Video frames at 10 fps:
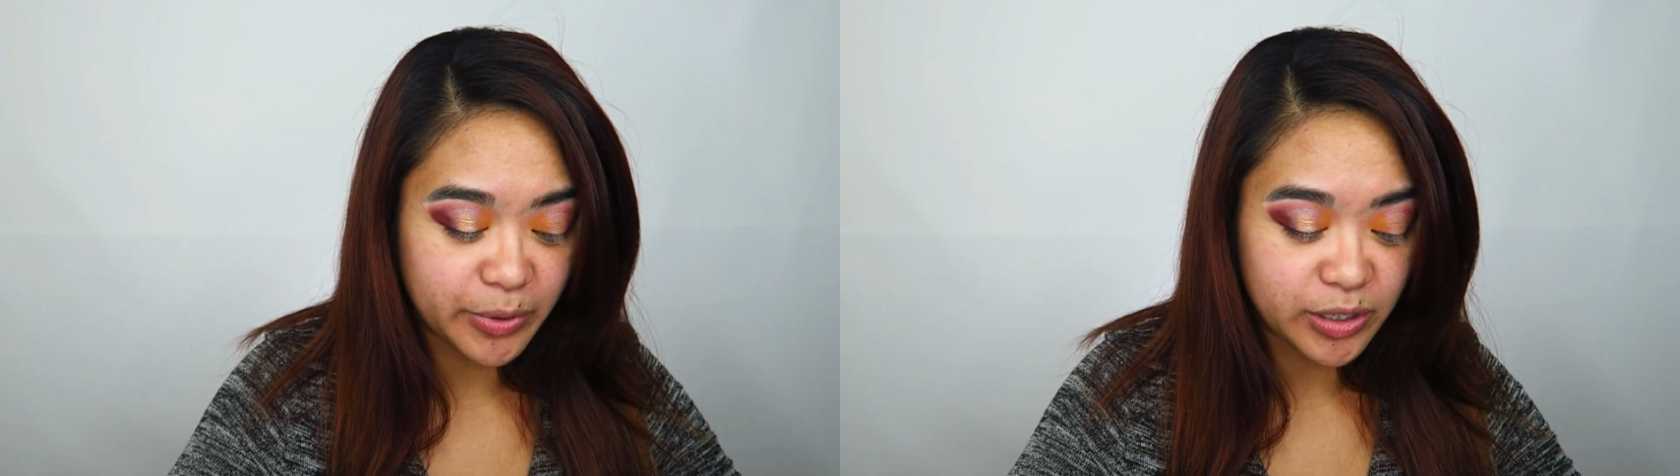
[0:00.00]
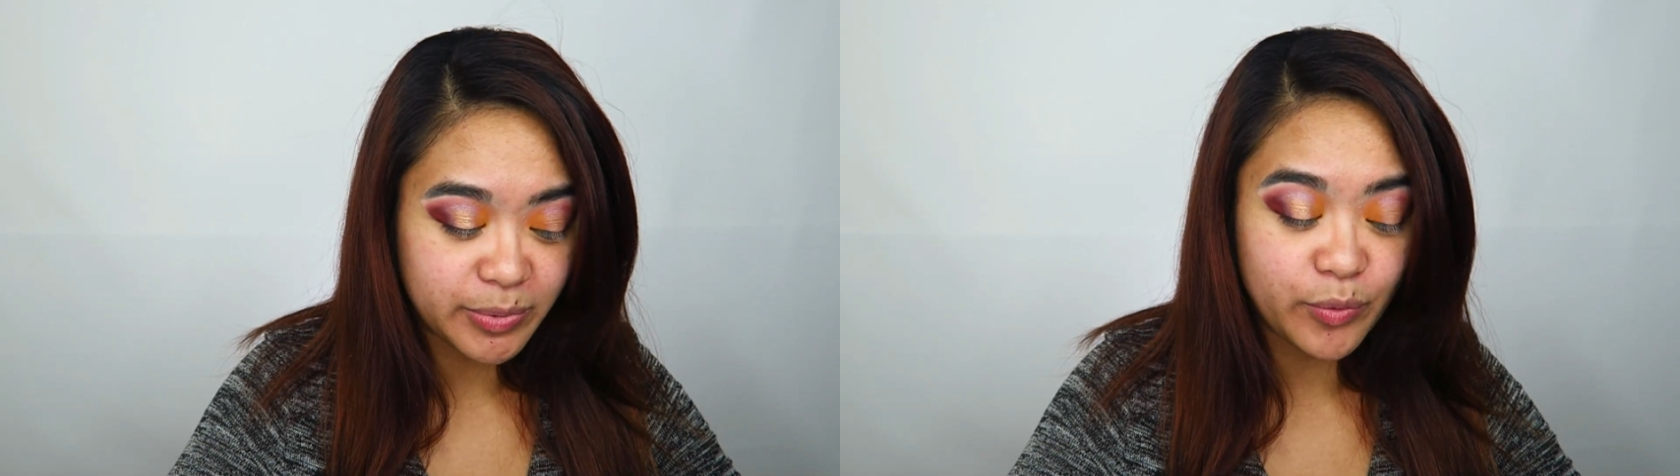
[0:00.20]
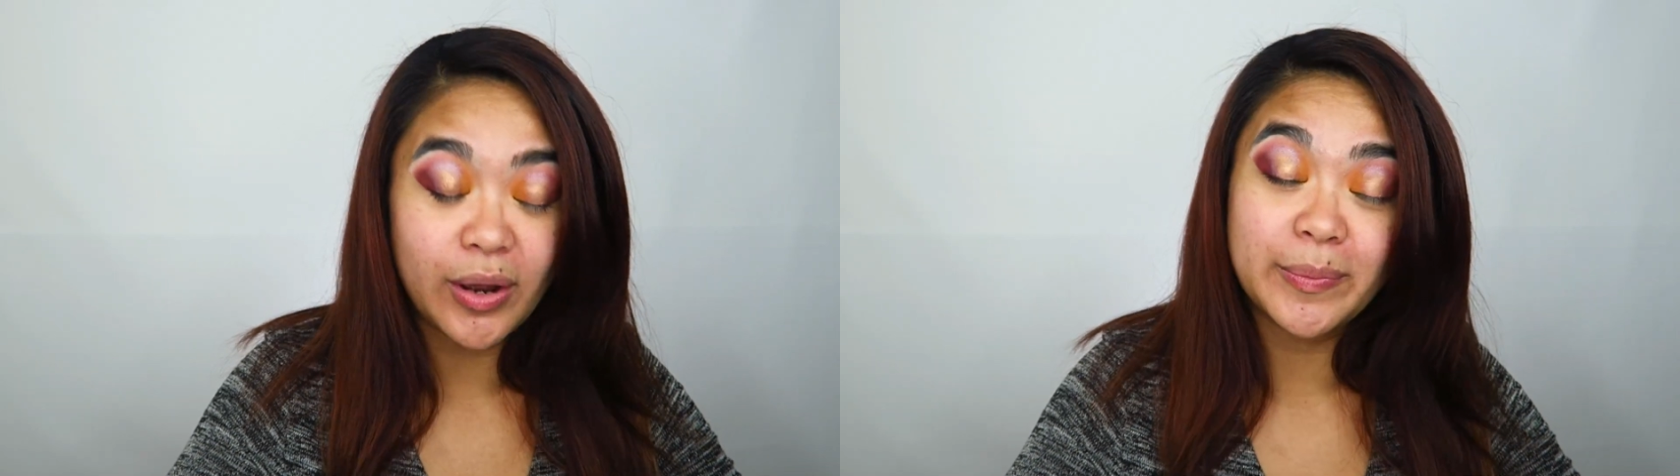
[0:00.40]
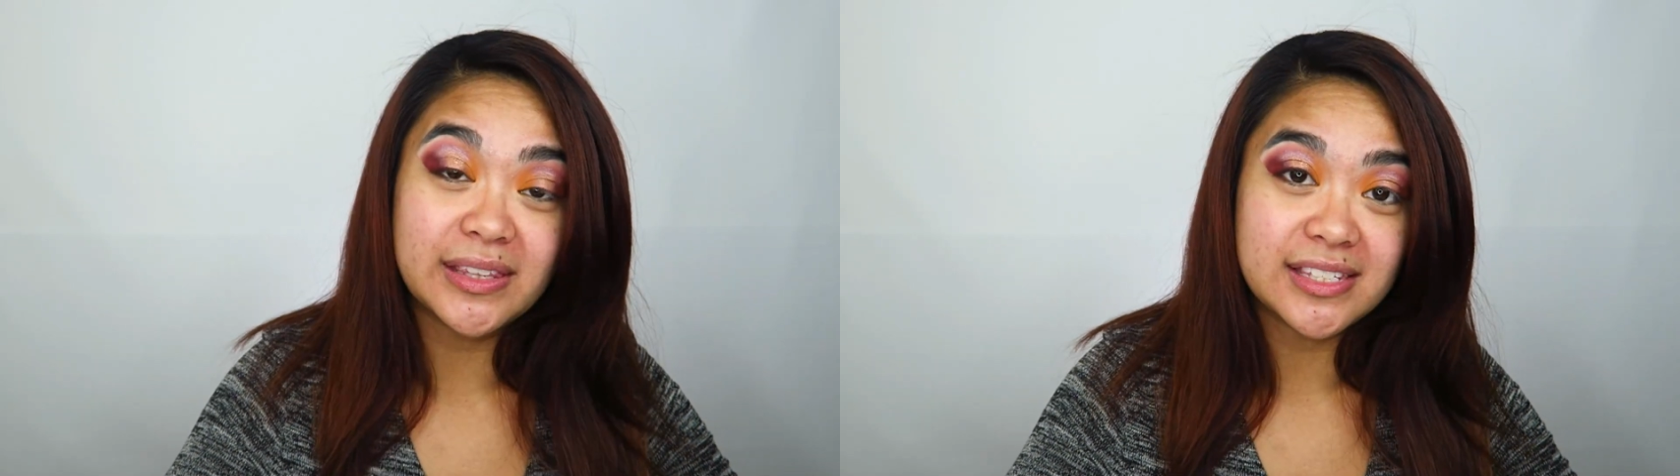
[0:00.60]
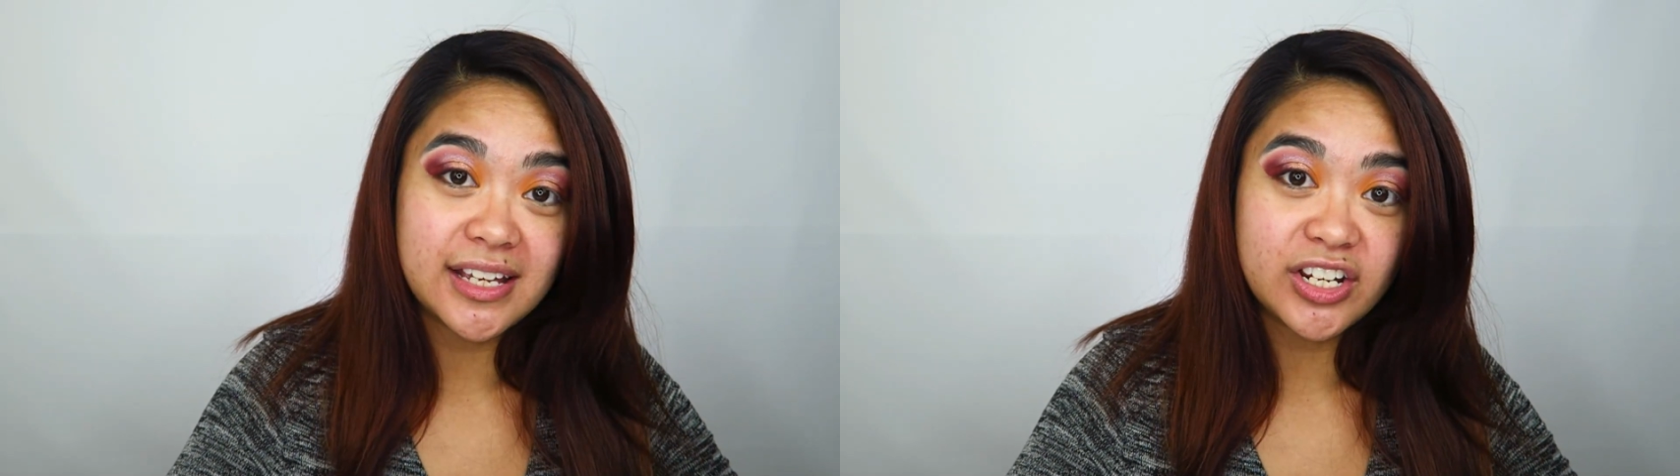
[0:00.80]
I'm going to be
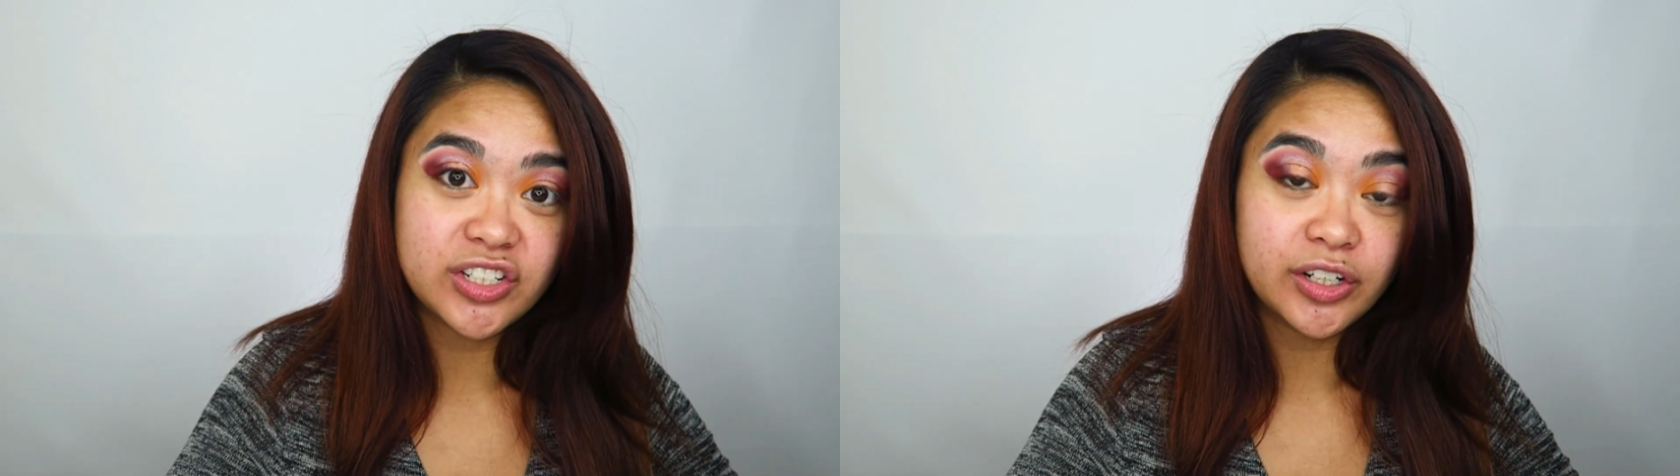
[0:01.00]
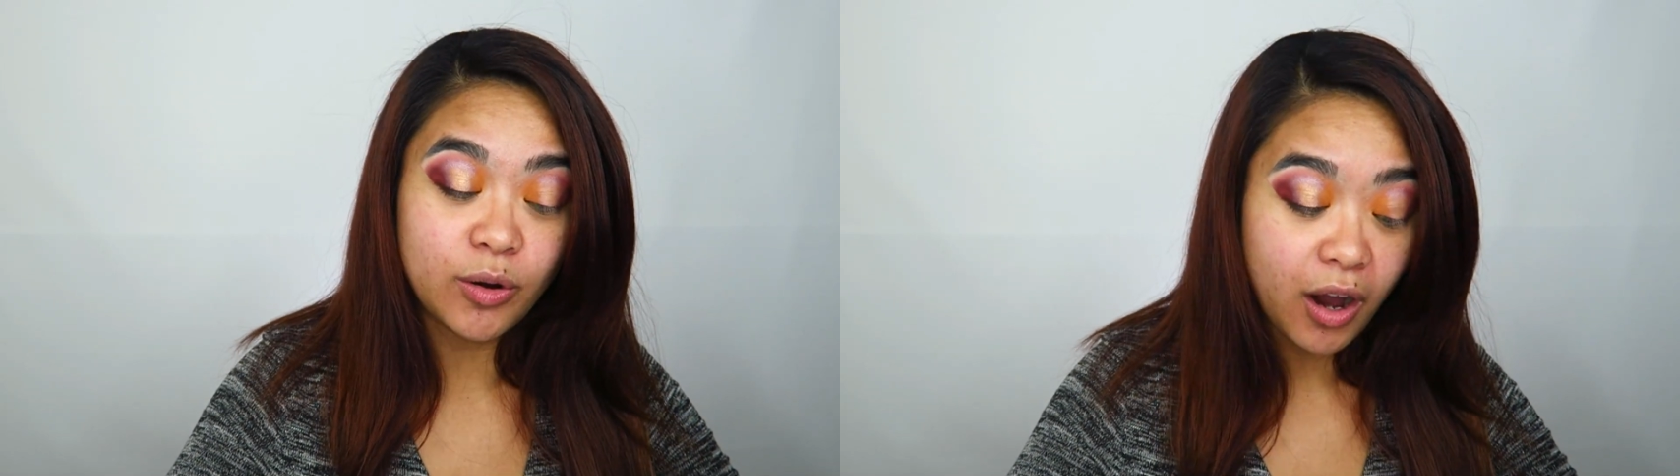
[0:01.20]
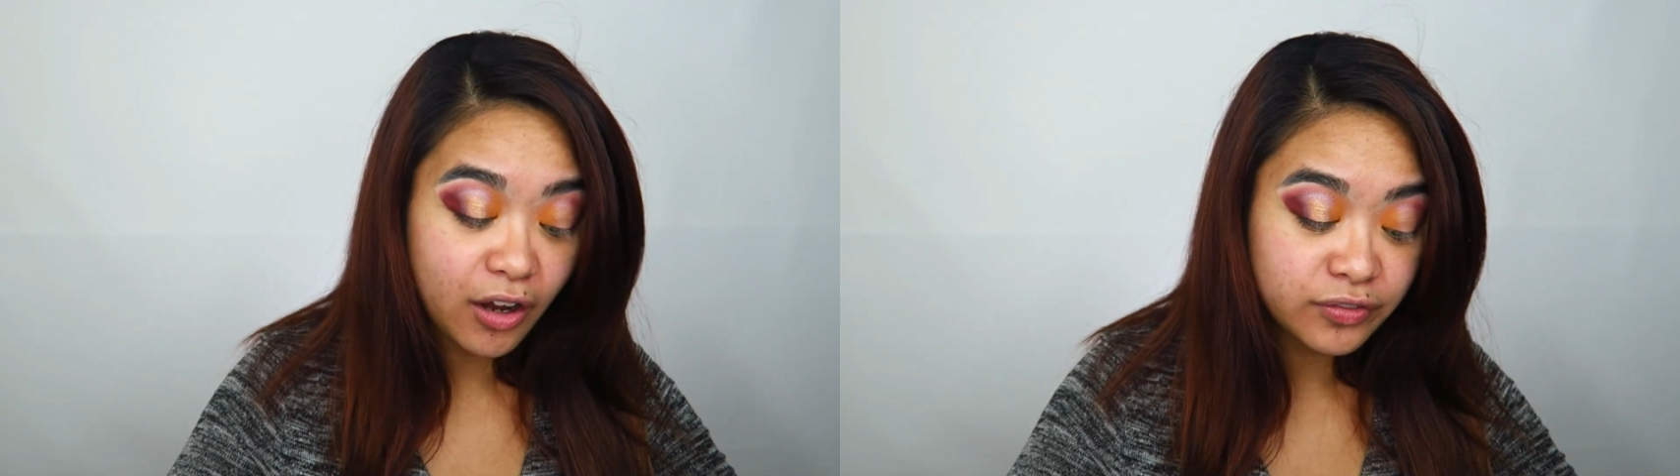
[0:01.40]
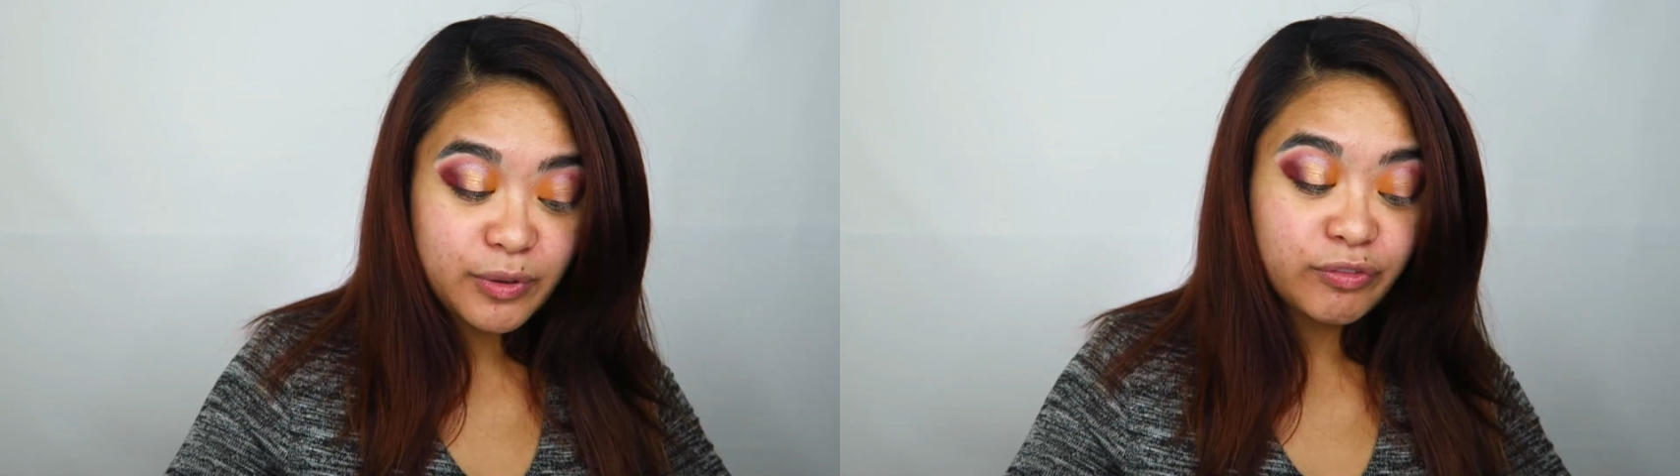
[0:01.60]
wiping this eyeshadow off.